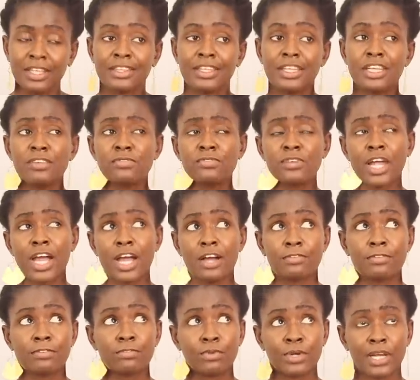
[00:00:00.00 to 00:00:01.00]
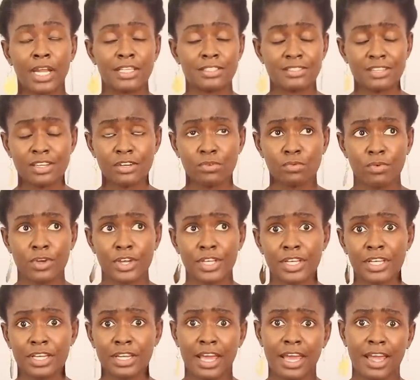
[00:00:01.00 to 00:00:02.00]
Then if you have, when I started
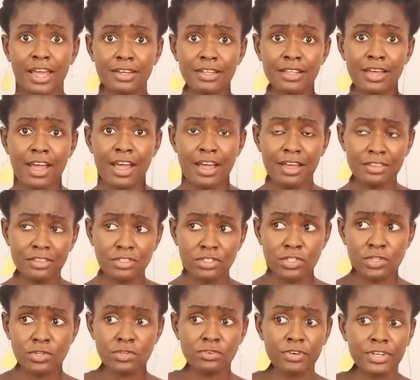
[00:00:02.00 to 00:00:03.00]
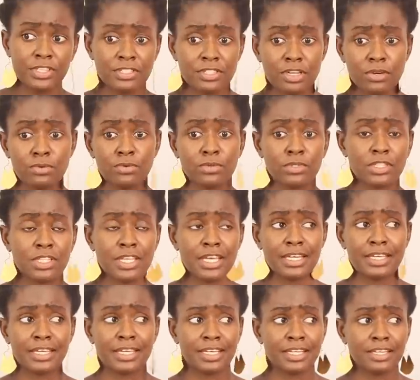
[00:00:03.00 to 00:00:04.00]
working and I had health insurance, I would
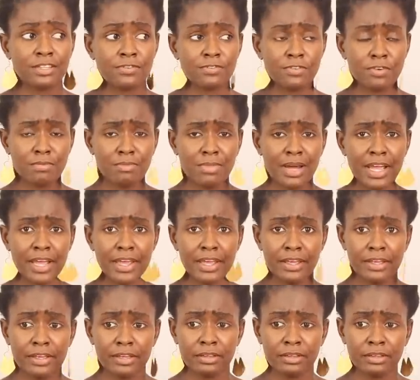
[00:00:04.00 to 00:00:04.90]
then get it from my,